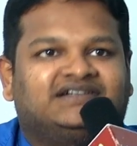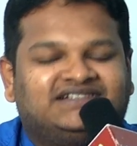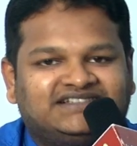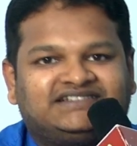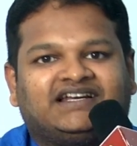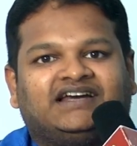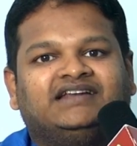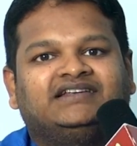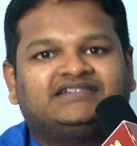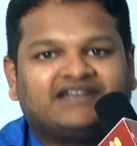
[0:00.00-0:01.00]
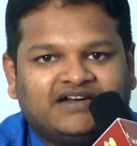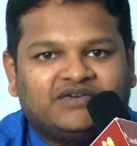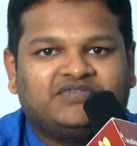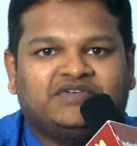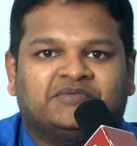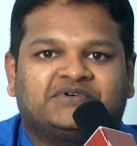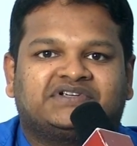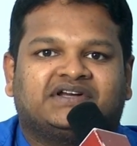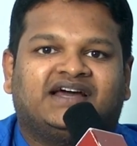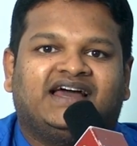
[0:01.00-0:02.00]
this style, this kind of
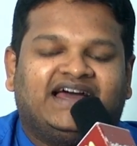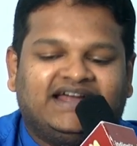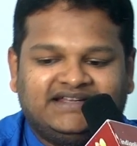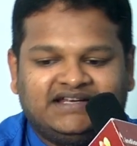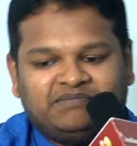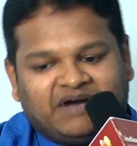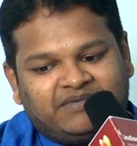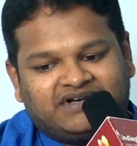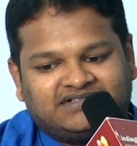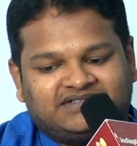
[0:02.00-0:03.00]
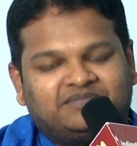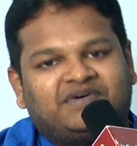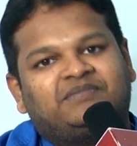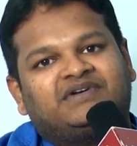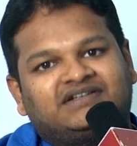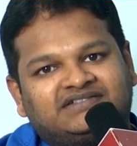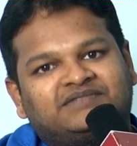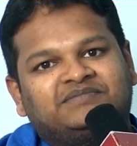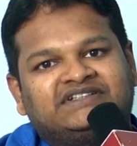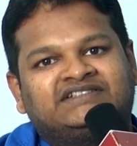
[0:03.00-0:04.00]
emotion. And then
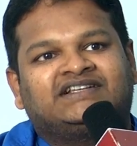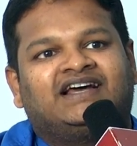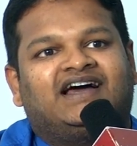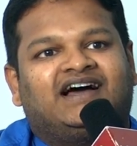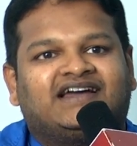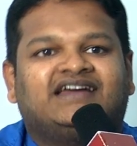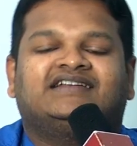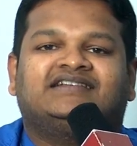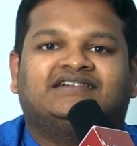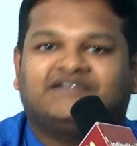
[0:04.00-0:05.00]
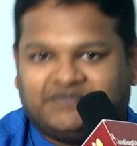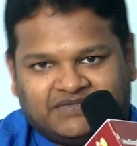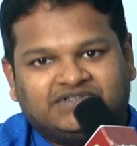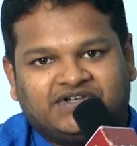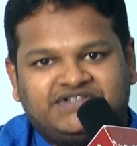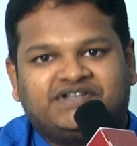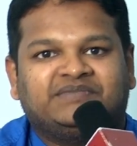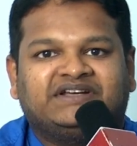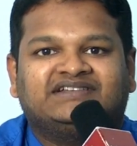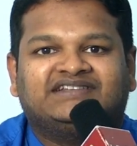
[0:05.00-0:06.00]
Pabanasam is again Drishyam
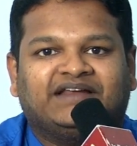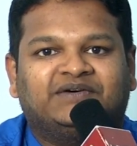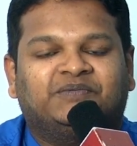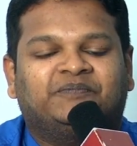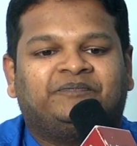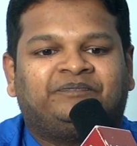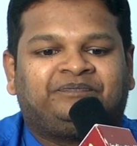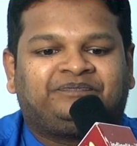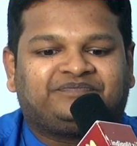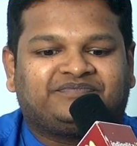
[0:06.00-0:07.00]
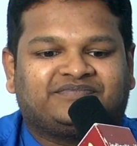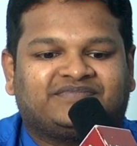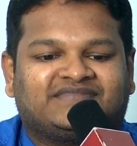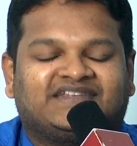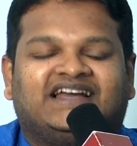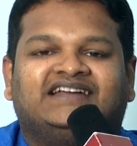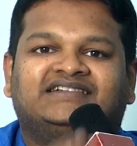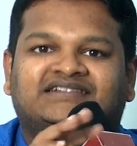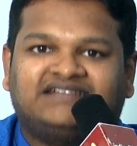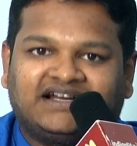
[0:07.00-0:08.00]
in Telugu,
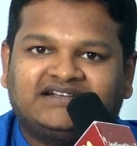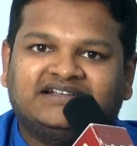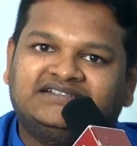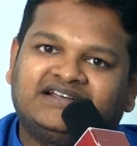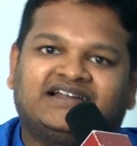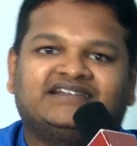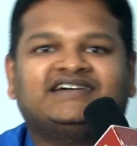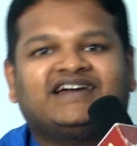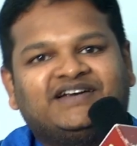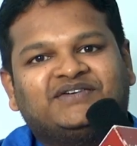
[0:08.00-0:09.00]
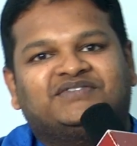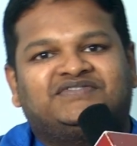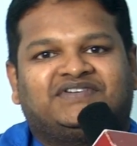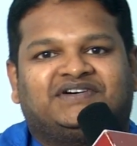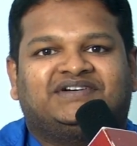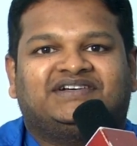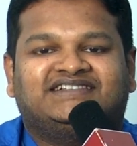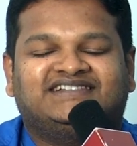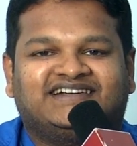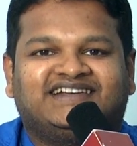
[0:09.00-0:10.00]
and that is another kind of
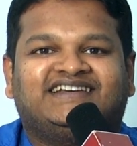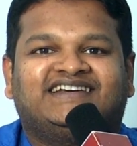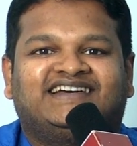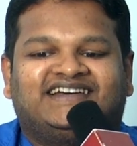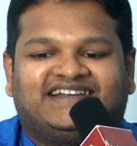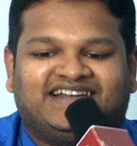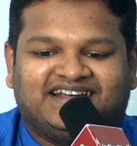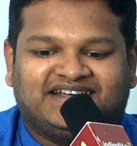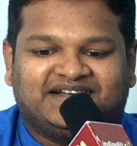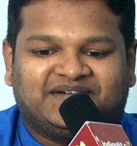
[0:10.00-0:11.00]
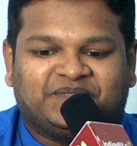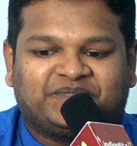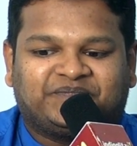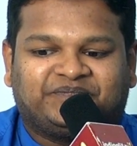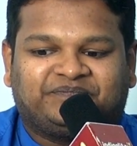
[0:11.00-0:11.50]
journey, like and